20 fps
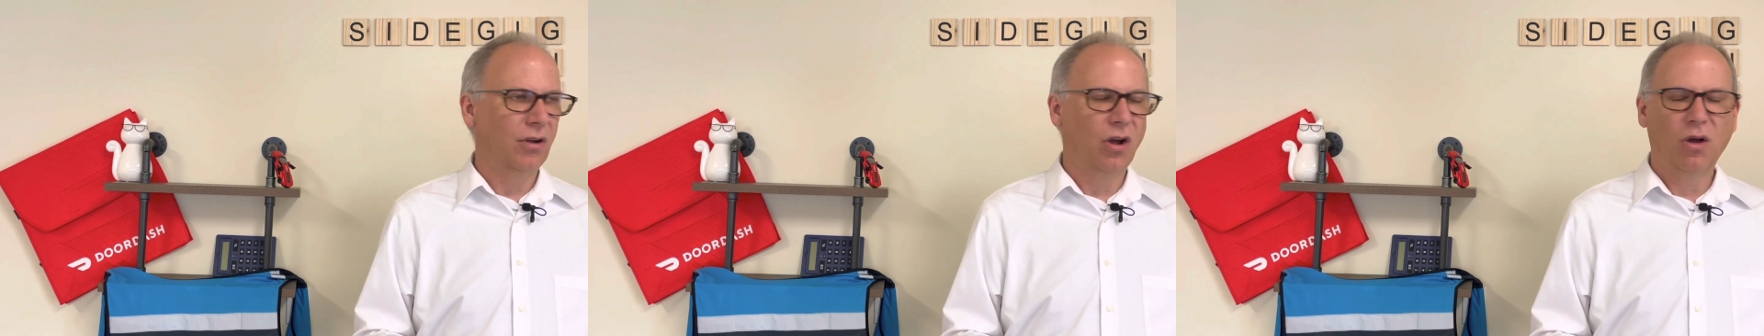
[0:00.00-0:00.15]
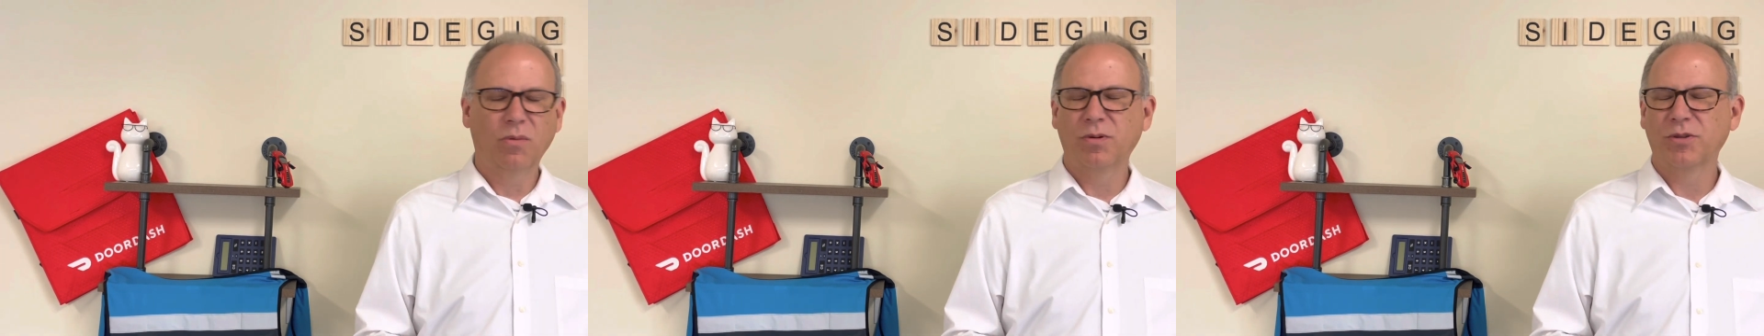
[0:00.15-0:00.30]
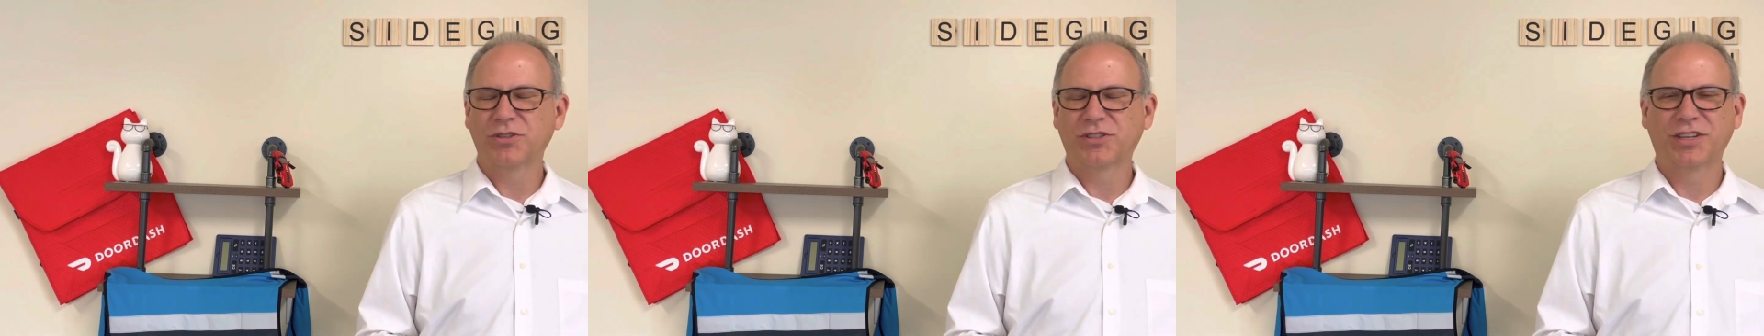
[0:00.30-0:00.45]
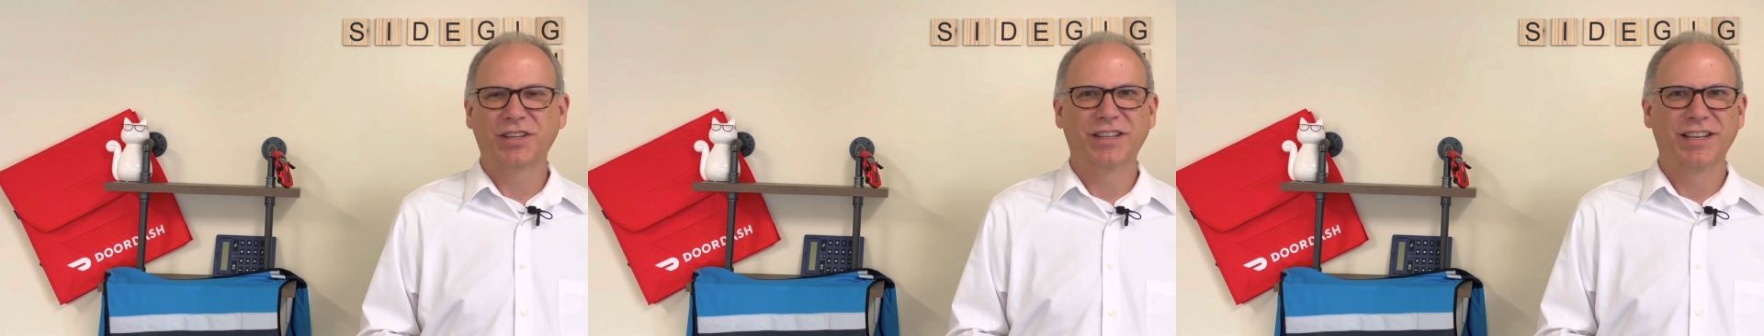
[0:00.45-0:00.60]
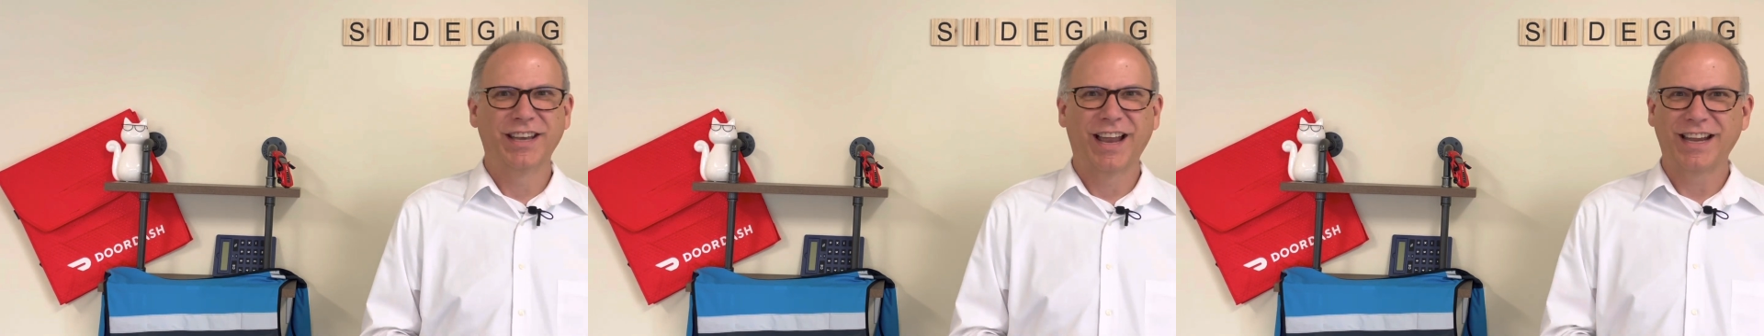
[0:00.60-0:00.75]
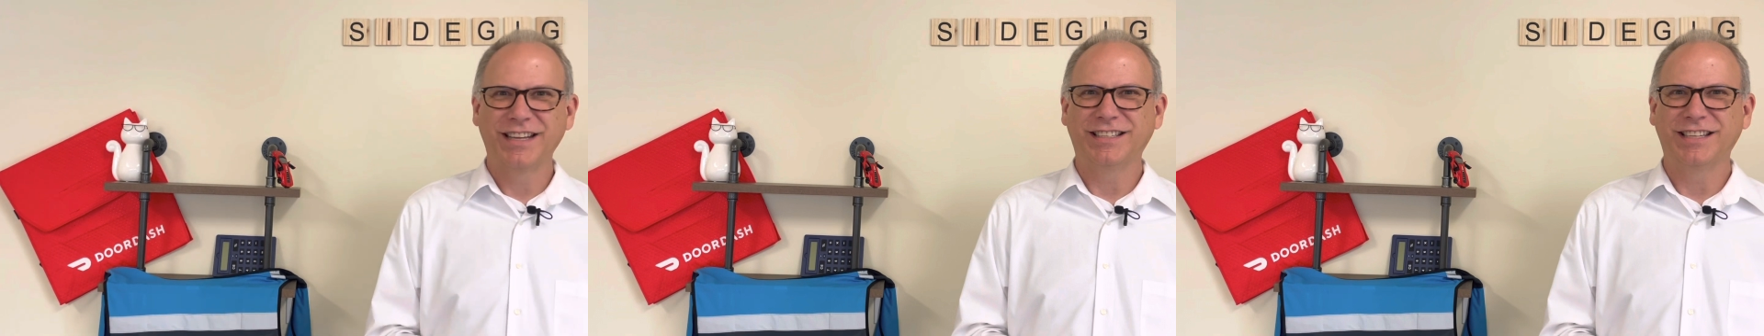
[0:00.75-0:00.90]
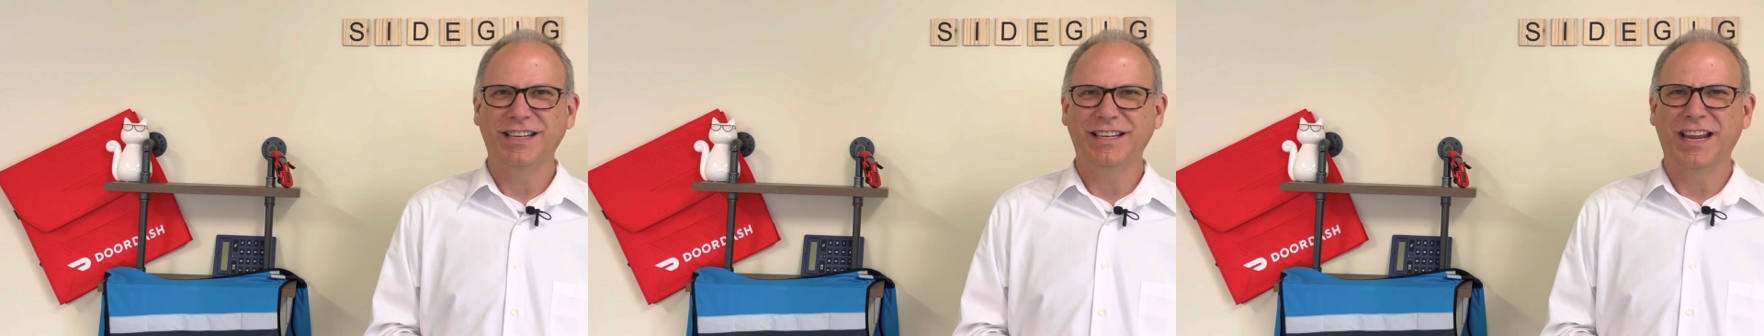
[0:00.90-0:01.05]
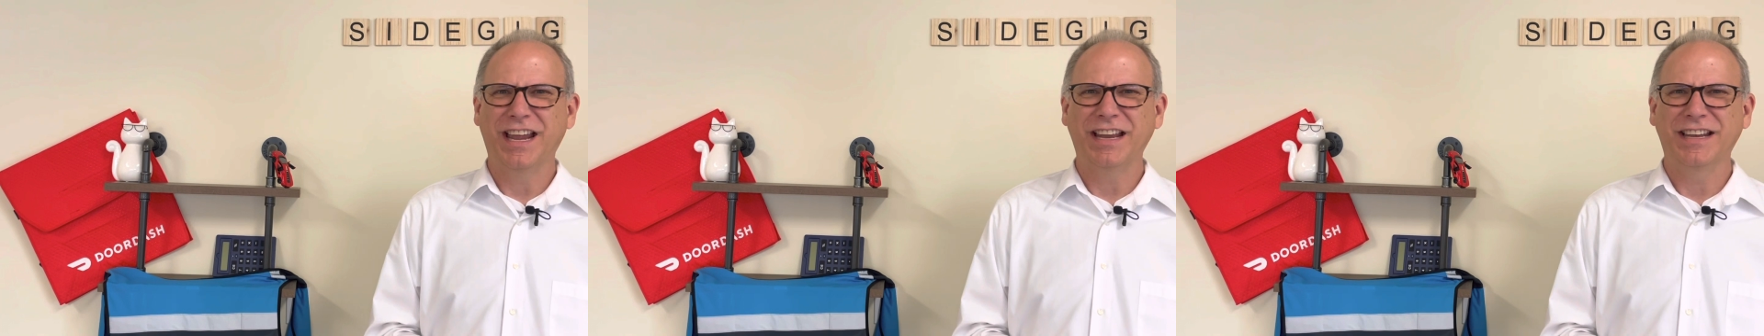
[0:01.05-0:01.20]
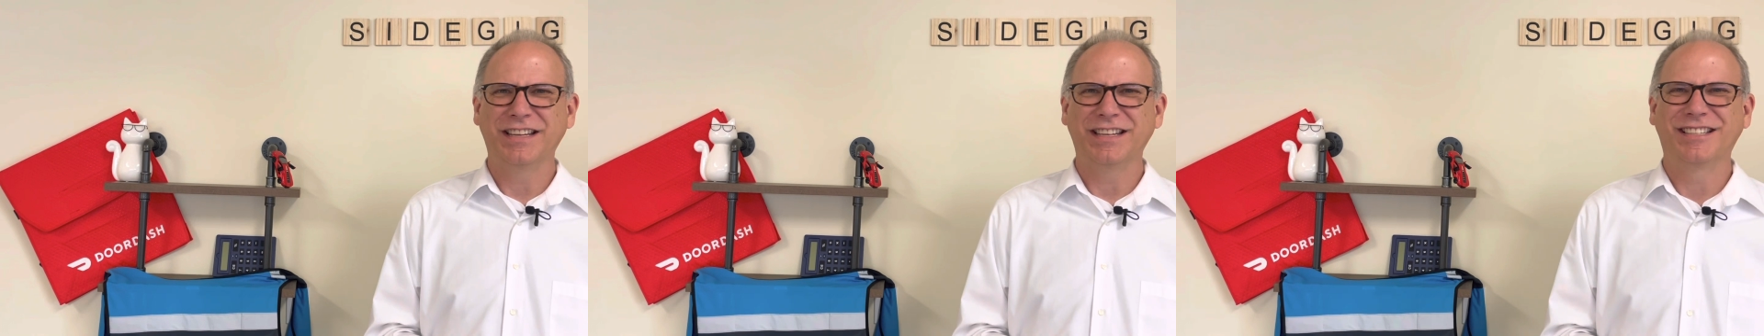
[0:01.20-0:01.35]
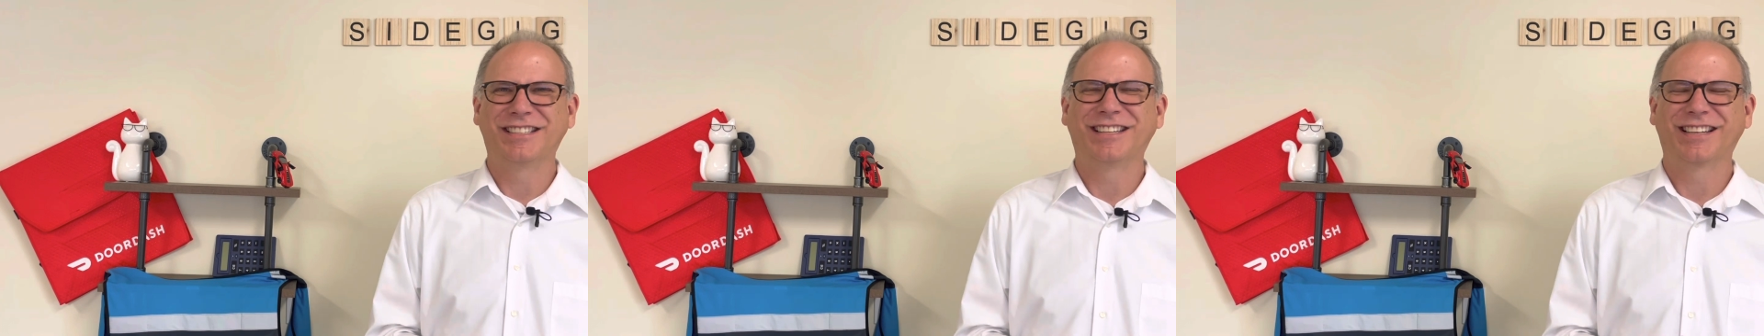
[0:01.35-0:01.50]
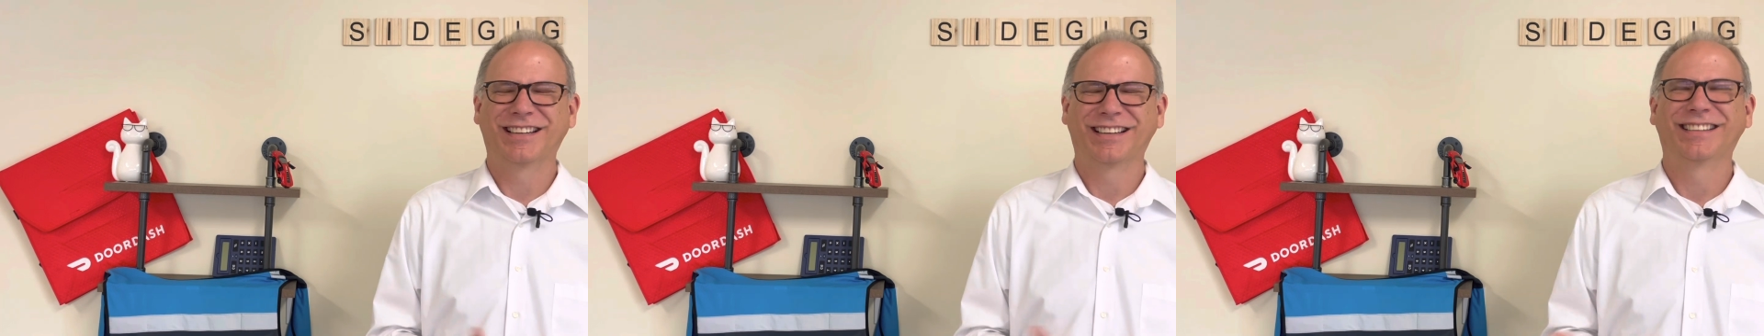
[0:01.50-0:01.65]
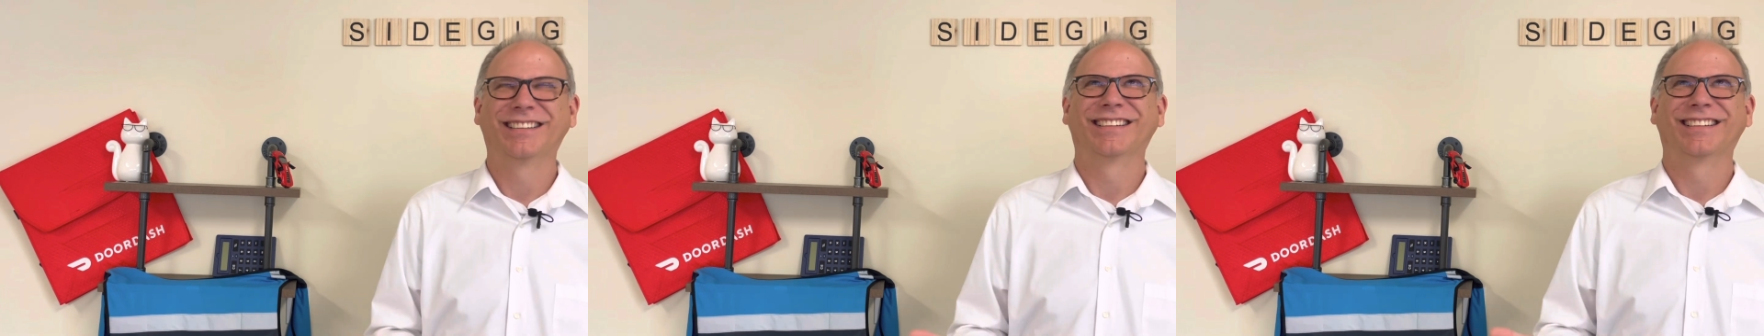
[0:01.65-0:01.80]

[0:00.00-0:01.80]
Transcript: almost to the 1980s.